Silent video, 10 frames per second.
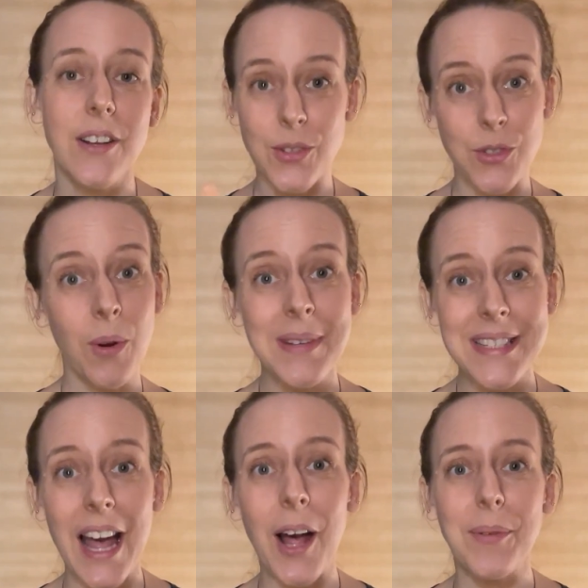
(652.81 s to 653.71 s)
oh, do you want me
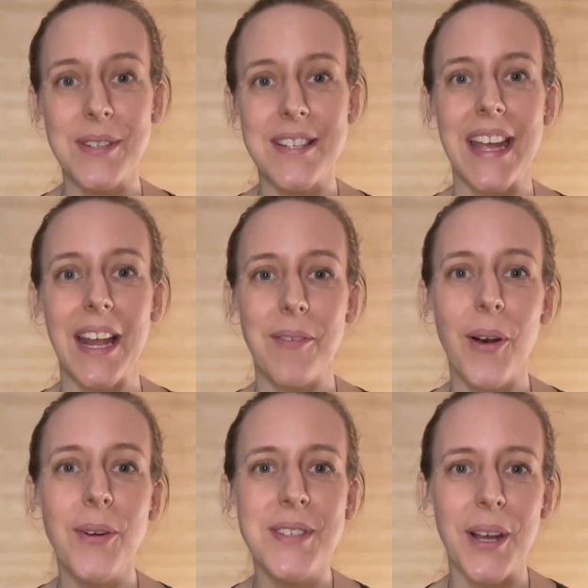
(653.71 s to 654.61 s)
to help you to take a
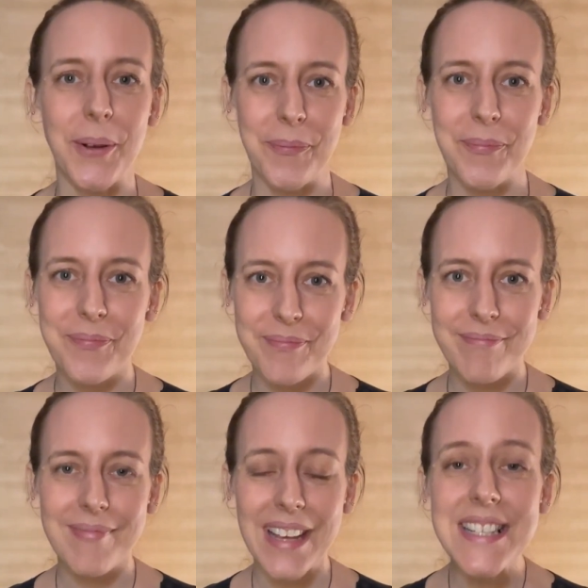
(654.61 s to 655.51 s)
photo?
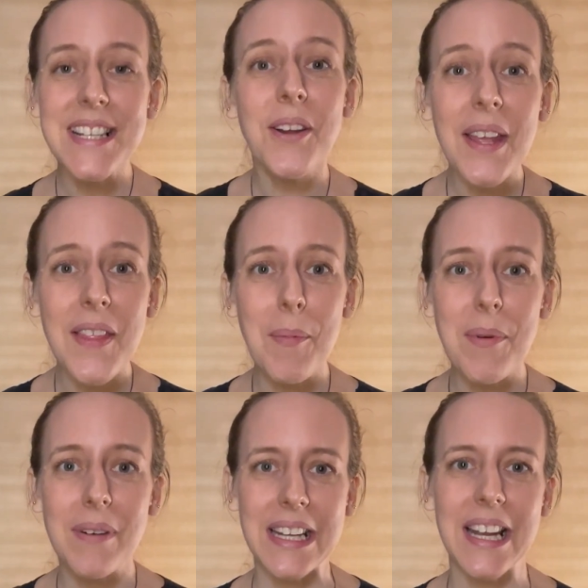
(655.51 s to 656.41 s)
And he said, oh yeah, that'd be
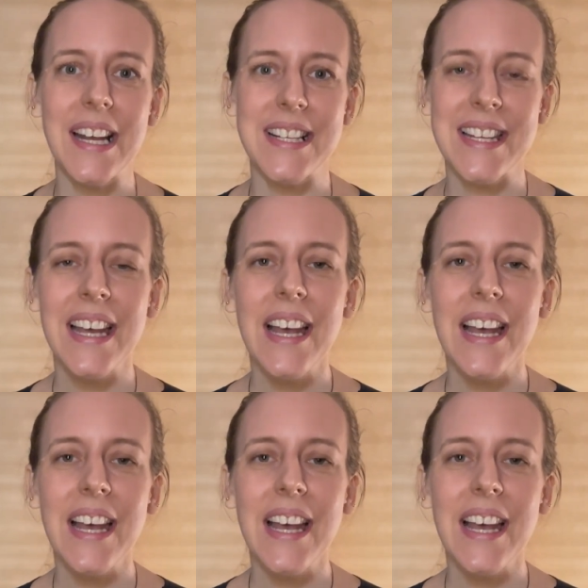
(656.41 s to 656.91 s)
really nice.